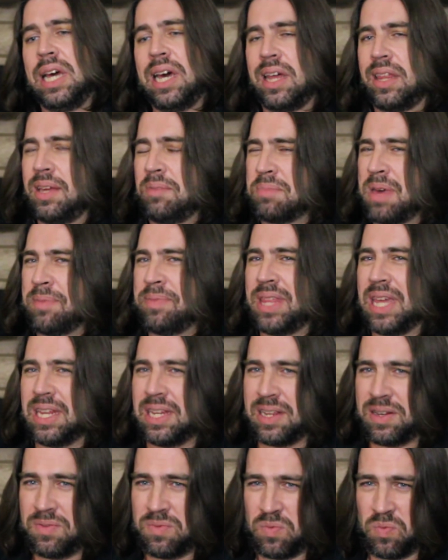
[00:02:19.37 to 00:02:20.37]
I think maybe they
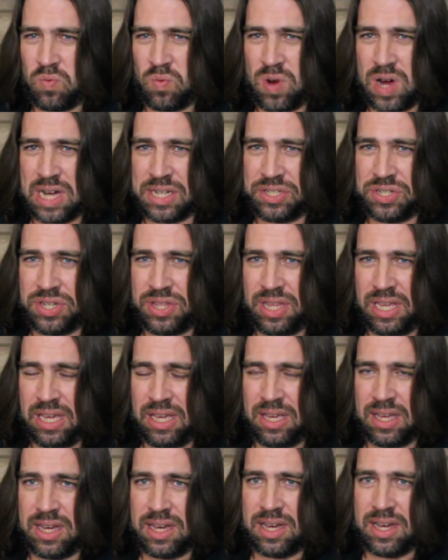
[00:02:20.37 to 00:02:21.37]
didn't watch
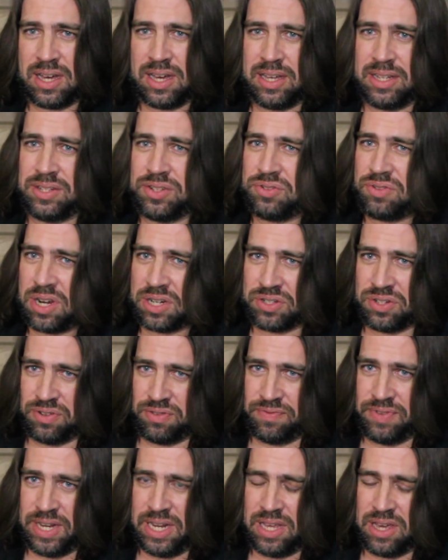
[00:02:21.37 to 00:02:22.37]
the instructional
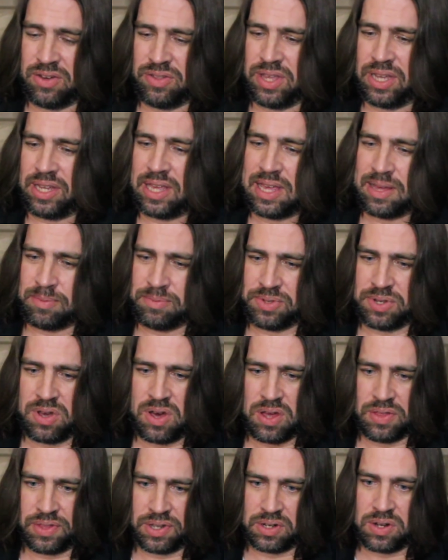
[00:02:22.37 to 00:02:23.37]
video that comes
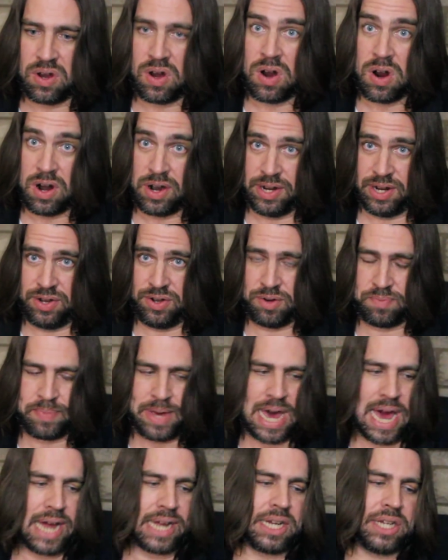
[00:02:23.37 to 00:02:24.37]
on the card in your
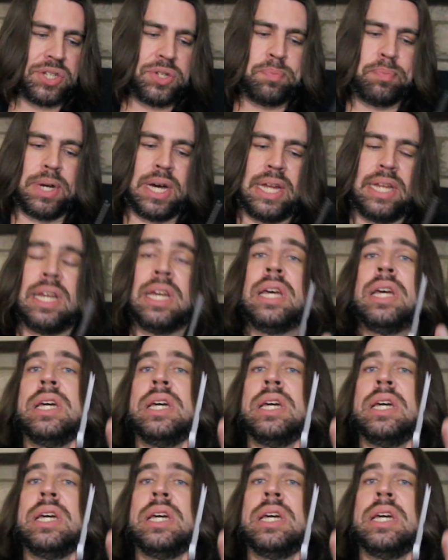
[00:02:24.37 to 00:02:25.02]
package, but